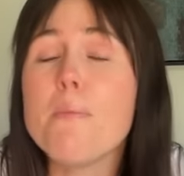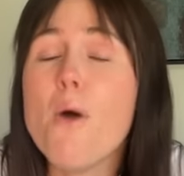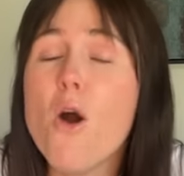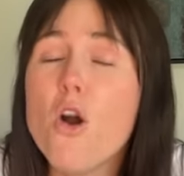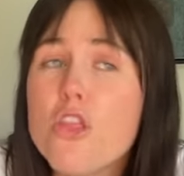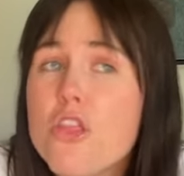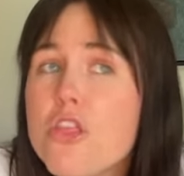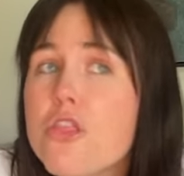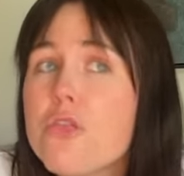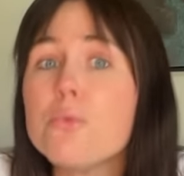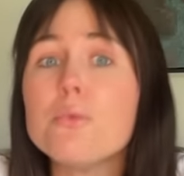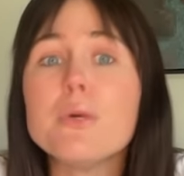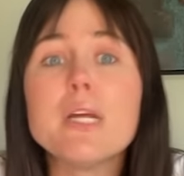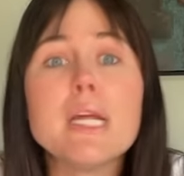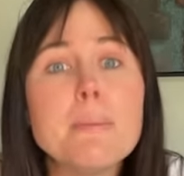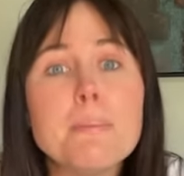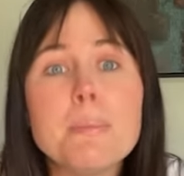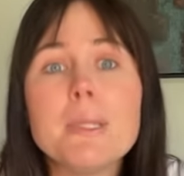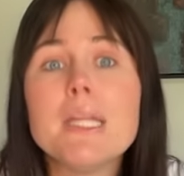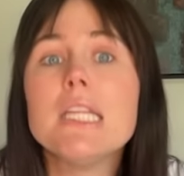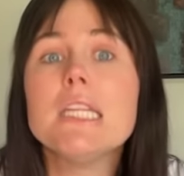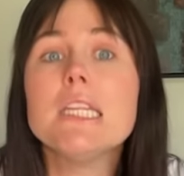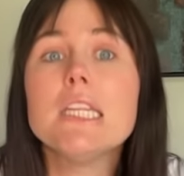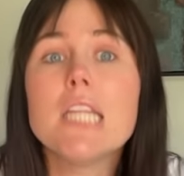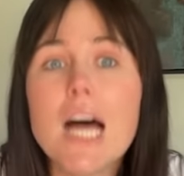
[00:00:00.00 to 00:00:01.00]
three
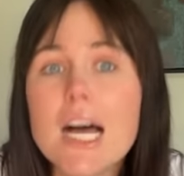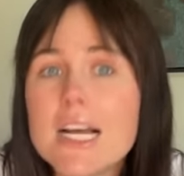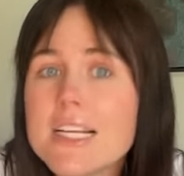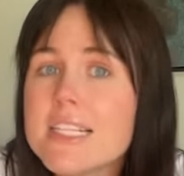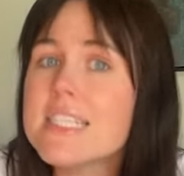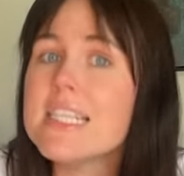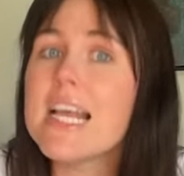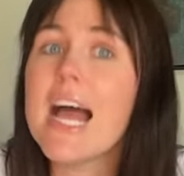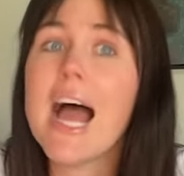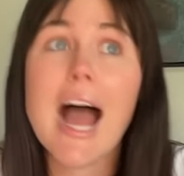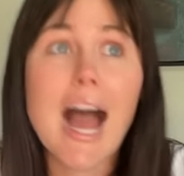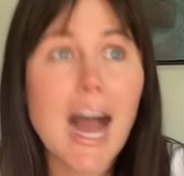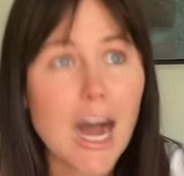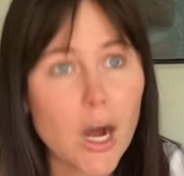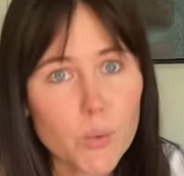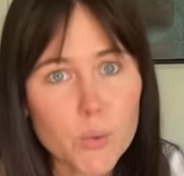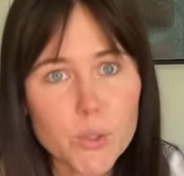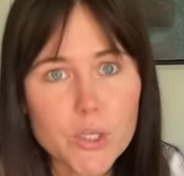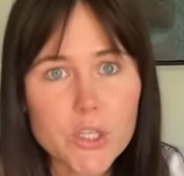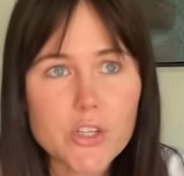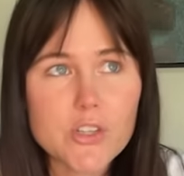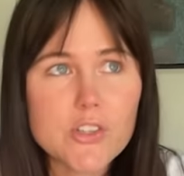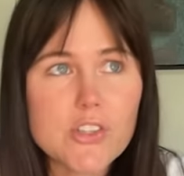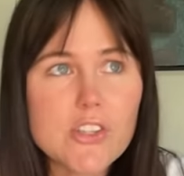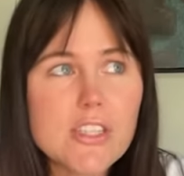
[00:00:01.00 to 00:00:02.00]
plus
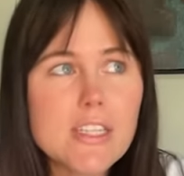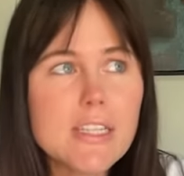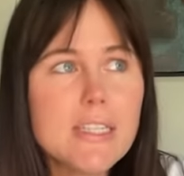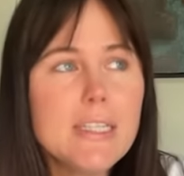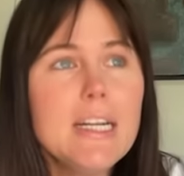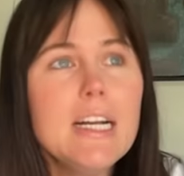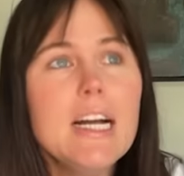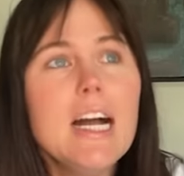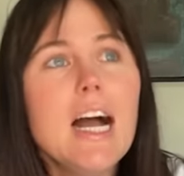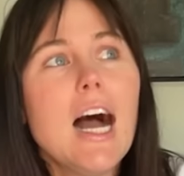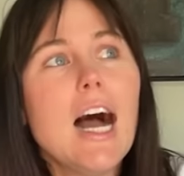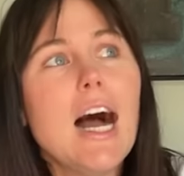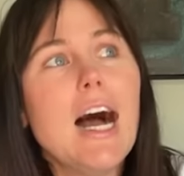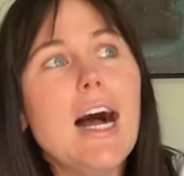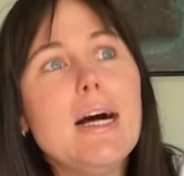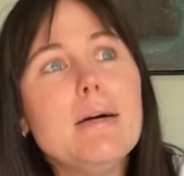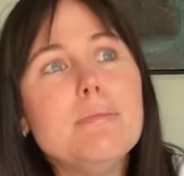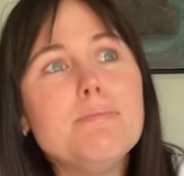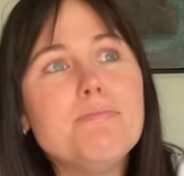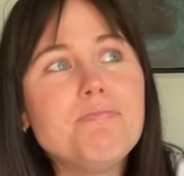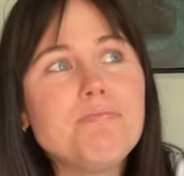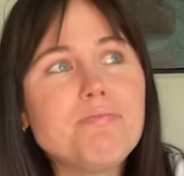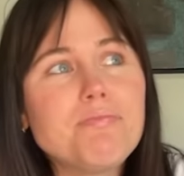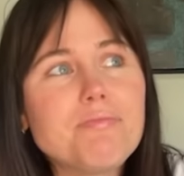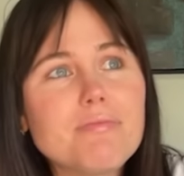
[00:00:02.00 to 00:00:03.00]
hours.
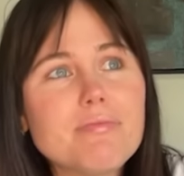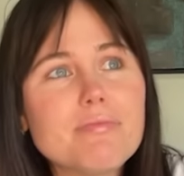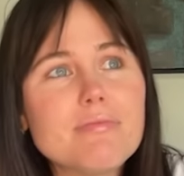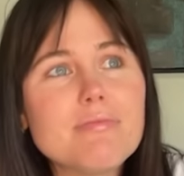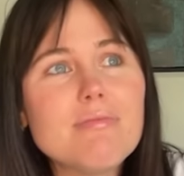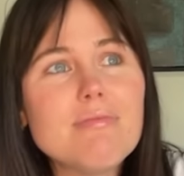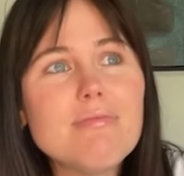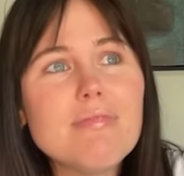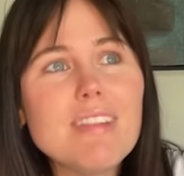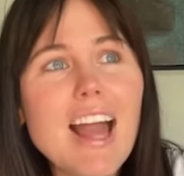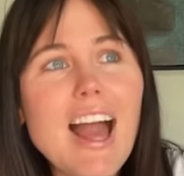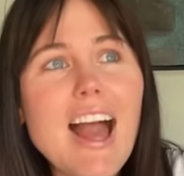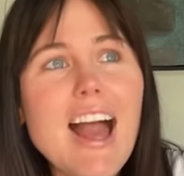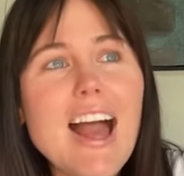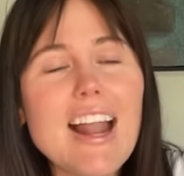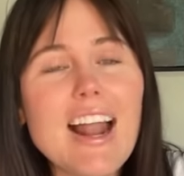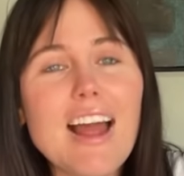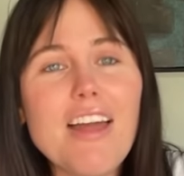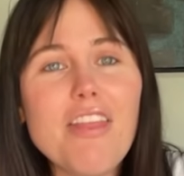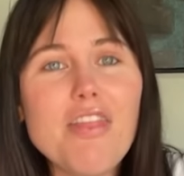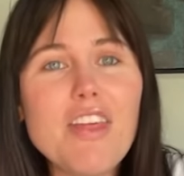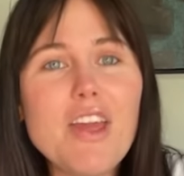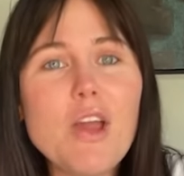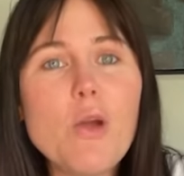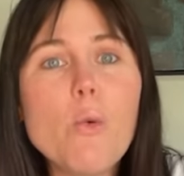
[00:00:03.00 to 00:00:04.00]
Um, and
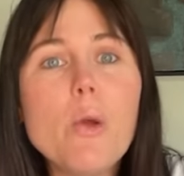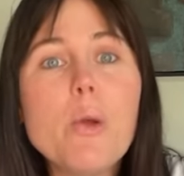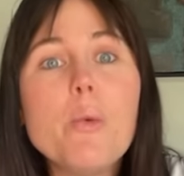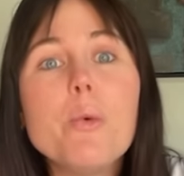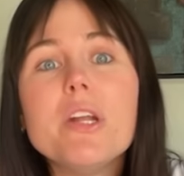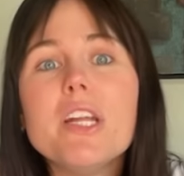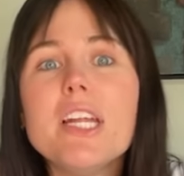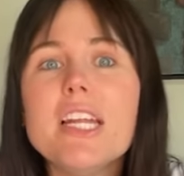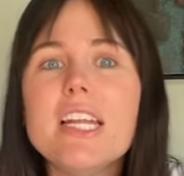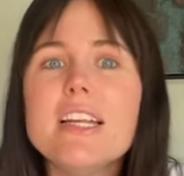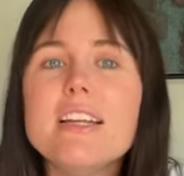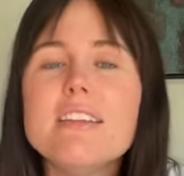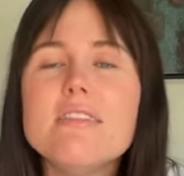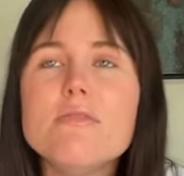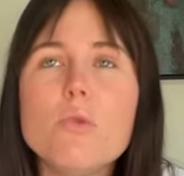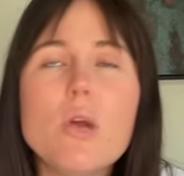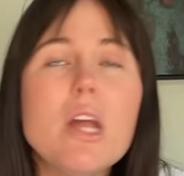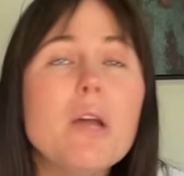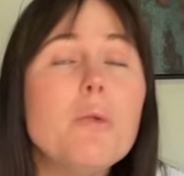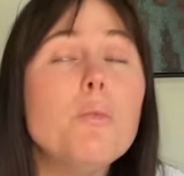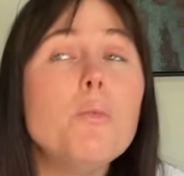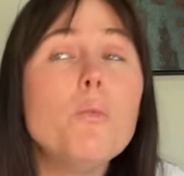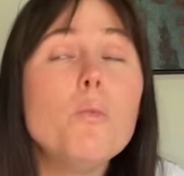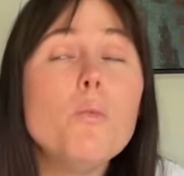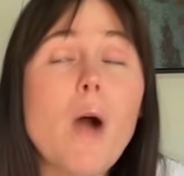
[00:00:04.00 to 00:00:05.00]
I think we wouldn't,
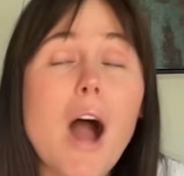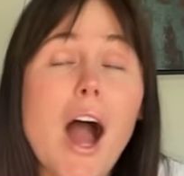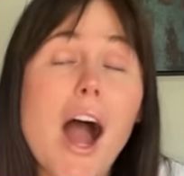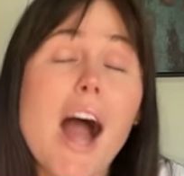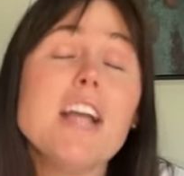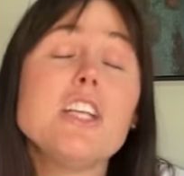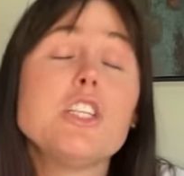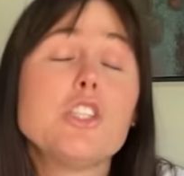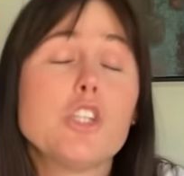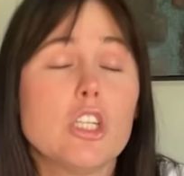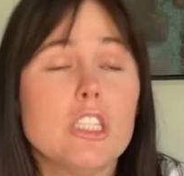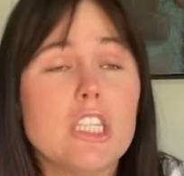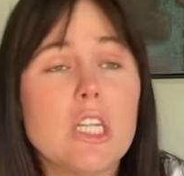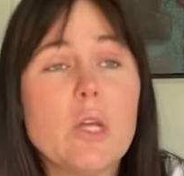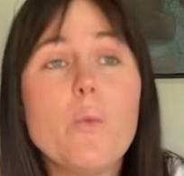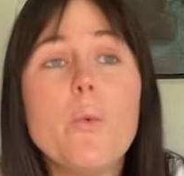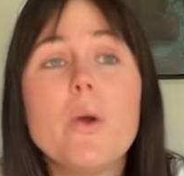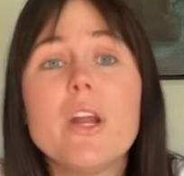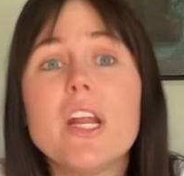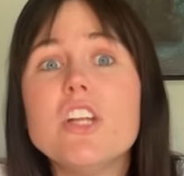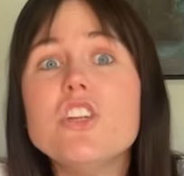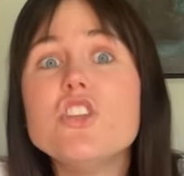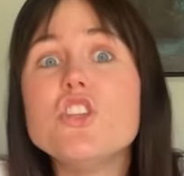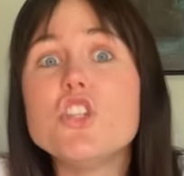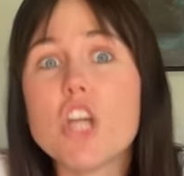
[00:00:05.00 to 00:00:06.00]
we, I certainly
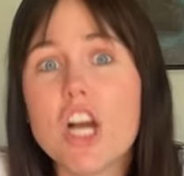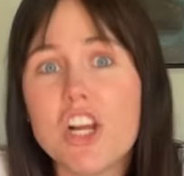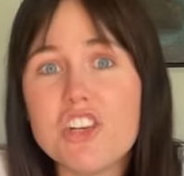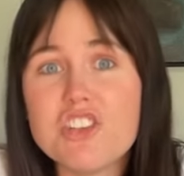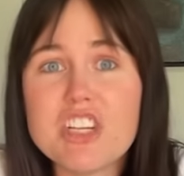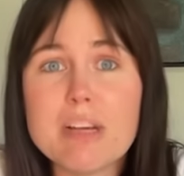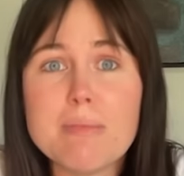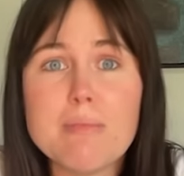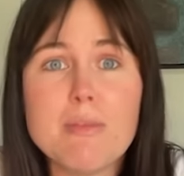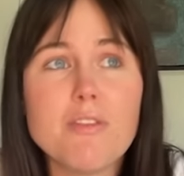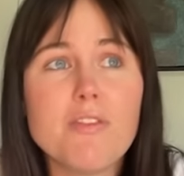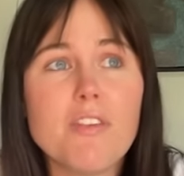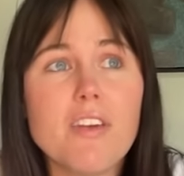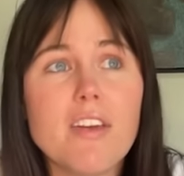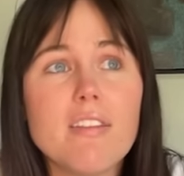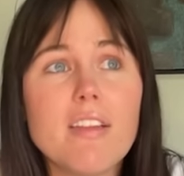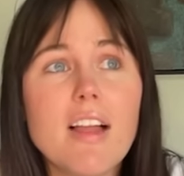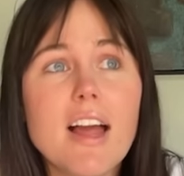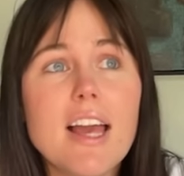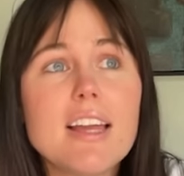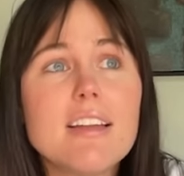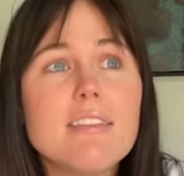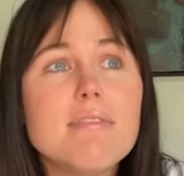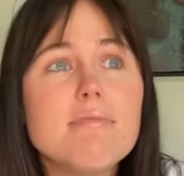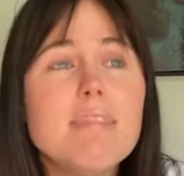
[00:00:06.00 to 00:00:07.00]
wouldn't judge him if he
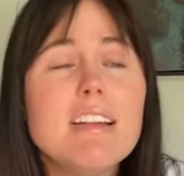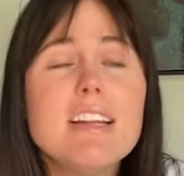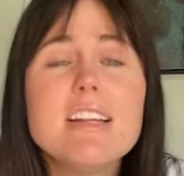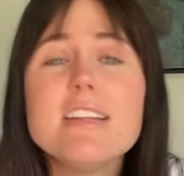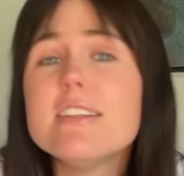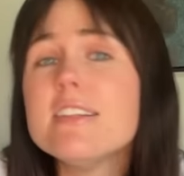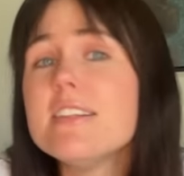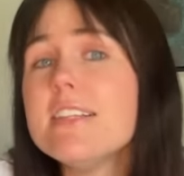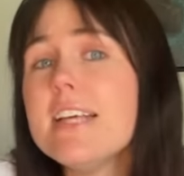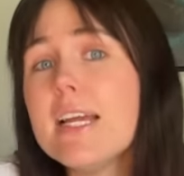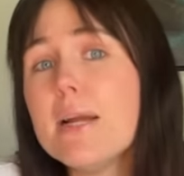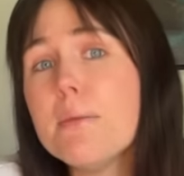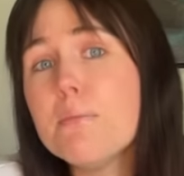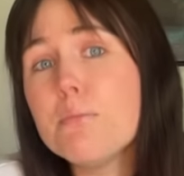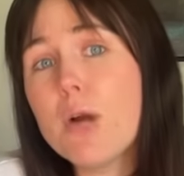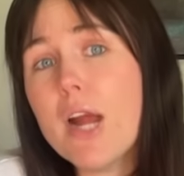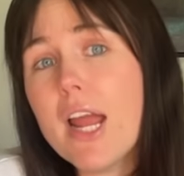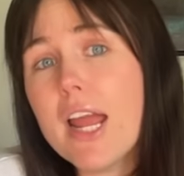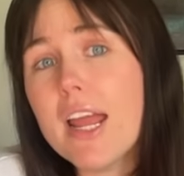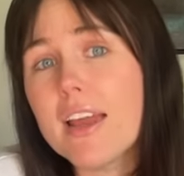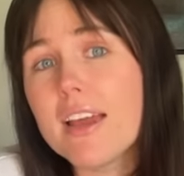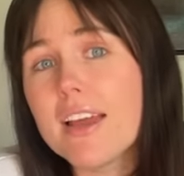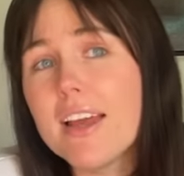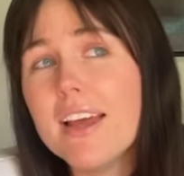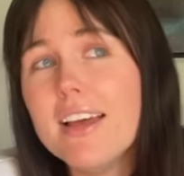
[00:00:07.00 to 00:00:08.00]
like needed to take a break,